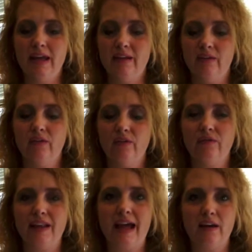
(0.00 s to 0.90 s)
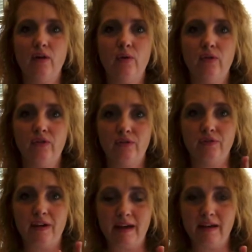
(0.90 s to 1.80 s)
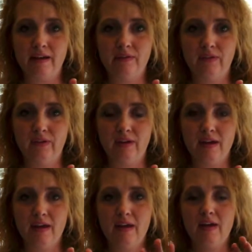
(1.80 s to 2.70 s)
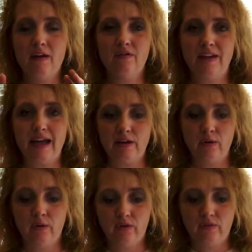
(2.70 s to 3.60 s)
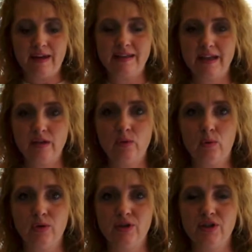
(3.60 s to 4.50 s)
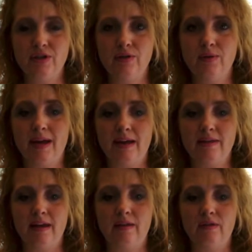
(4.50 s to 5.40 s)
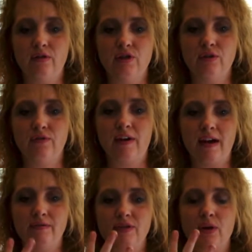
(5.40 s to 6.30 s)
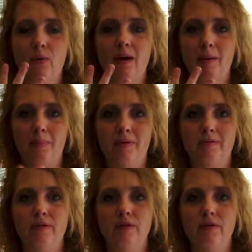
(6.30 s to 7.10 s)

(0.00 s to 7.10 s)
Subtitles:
It's flat O's to fives, flat O's facing towards you, and then the two fives go up.